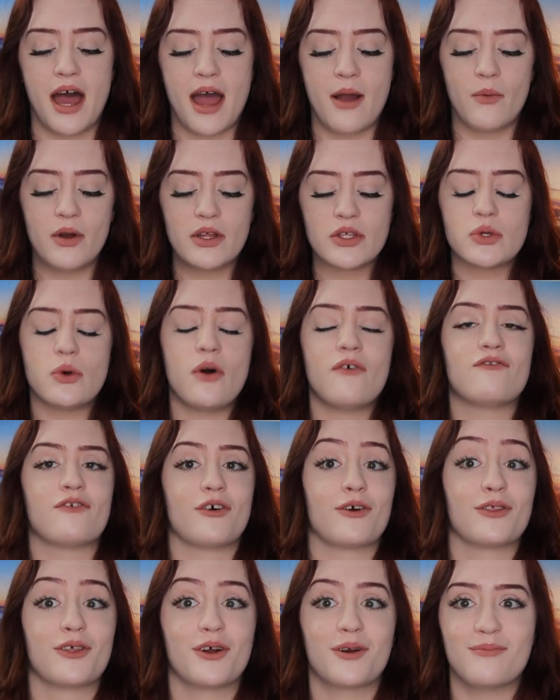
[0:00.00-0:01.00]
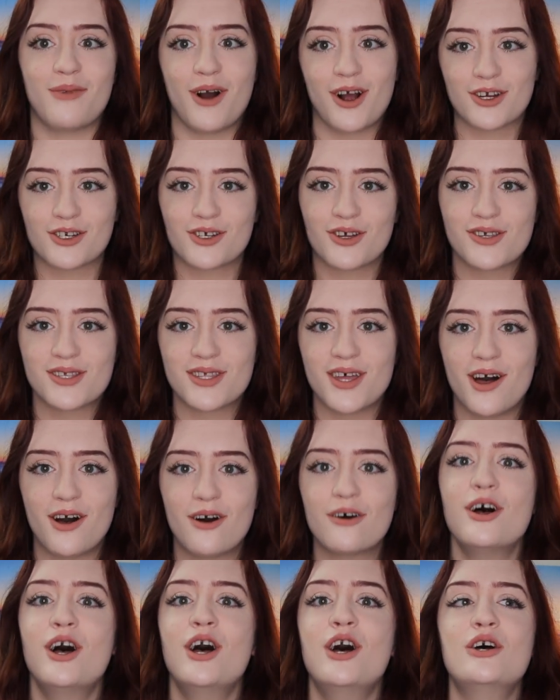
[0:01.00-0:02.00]
I went to a further Marshalls
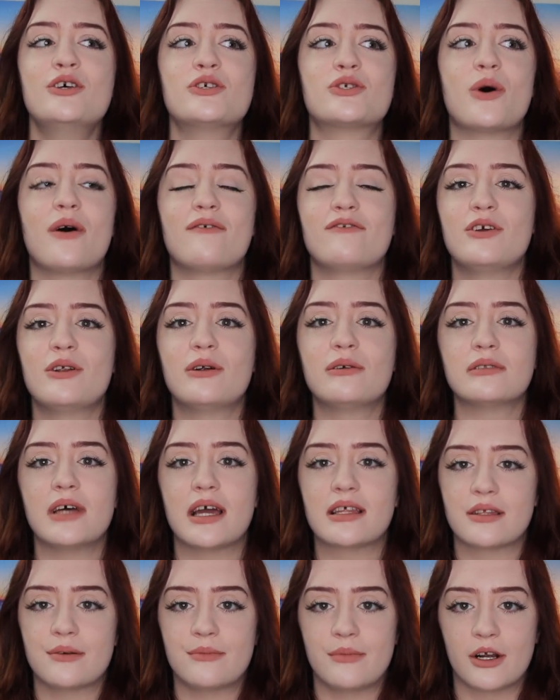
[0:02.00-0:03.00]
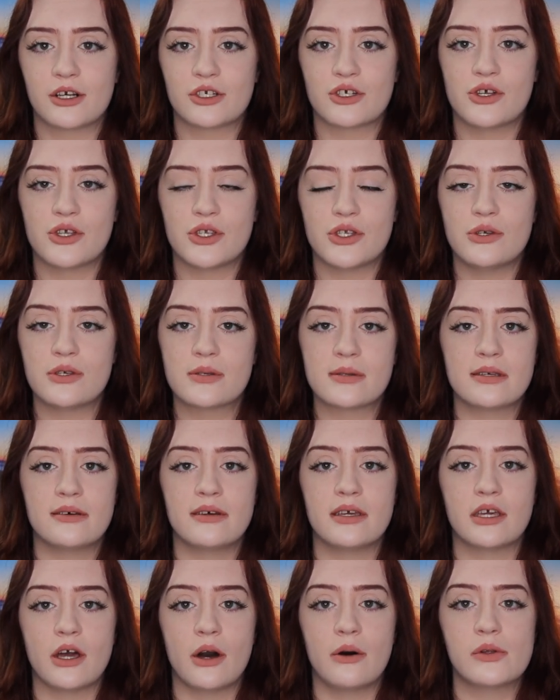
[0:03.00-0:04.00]
though, so if you don't like the Marshalls you
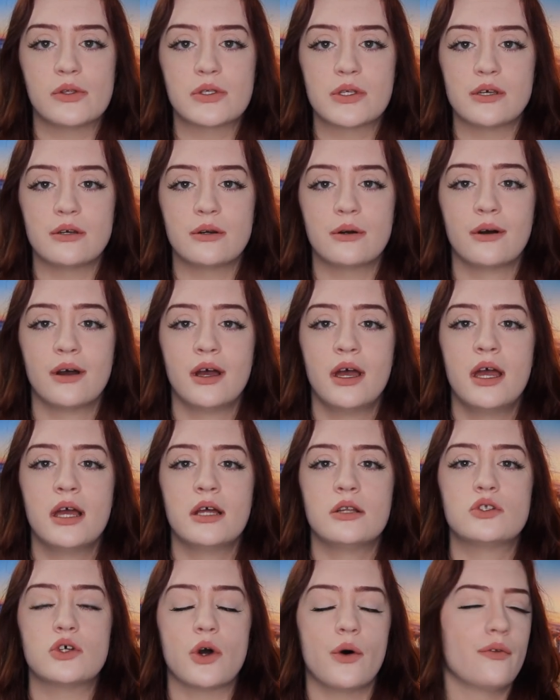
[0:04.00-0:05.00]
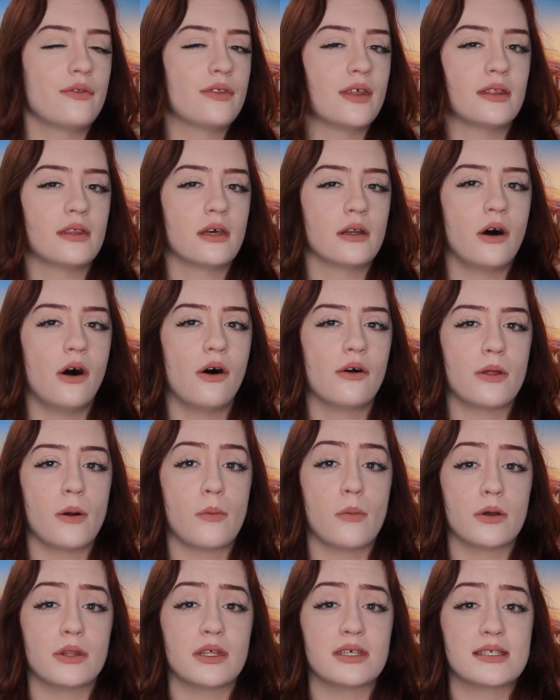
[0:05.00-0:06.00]
usually go to, don't think that all of
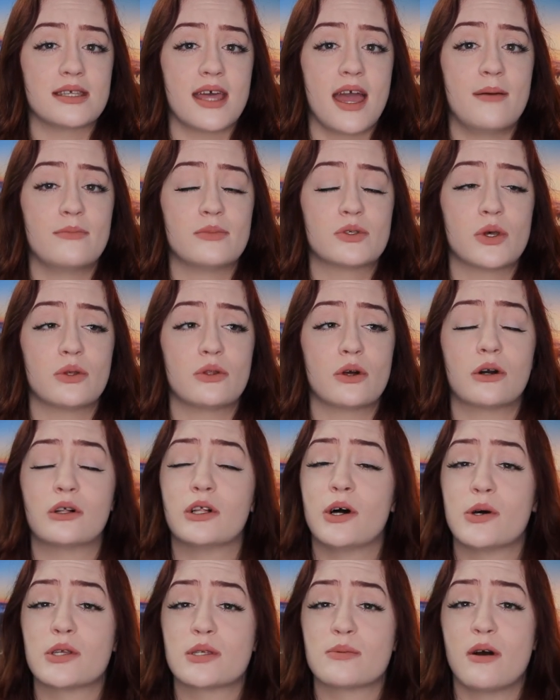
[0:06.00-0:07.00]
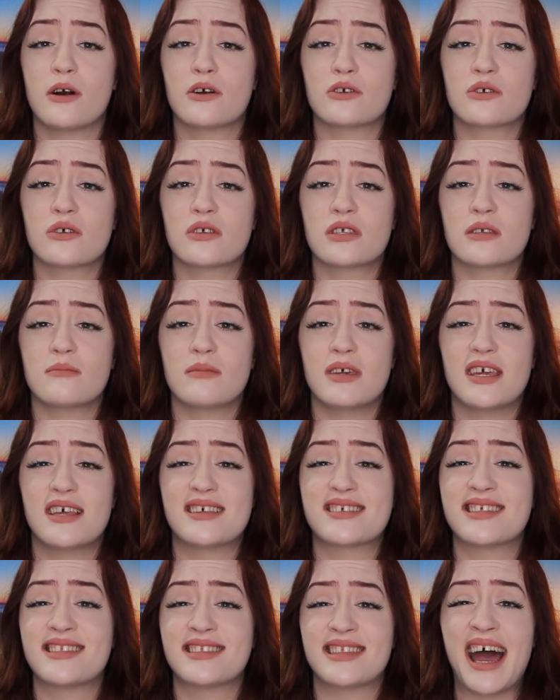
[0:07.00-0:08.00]
them are the same. So the Close Marshalls to me
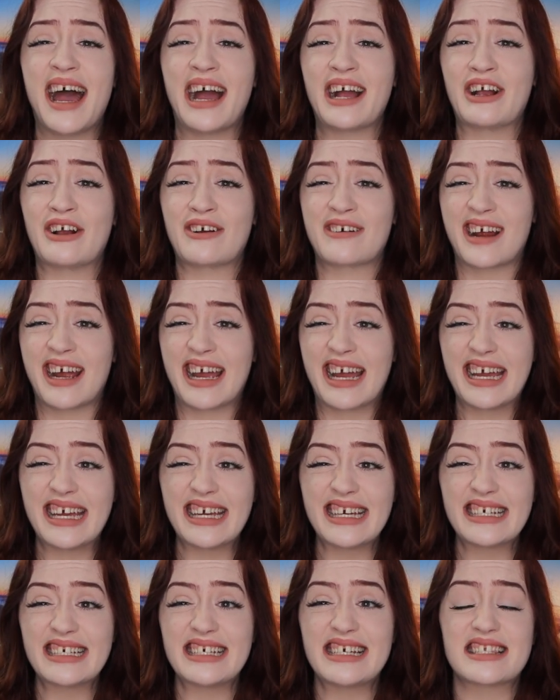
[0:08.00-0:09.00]
isn't that great.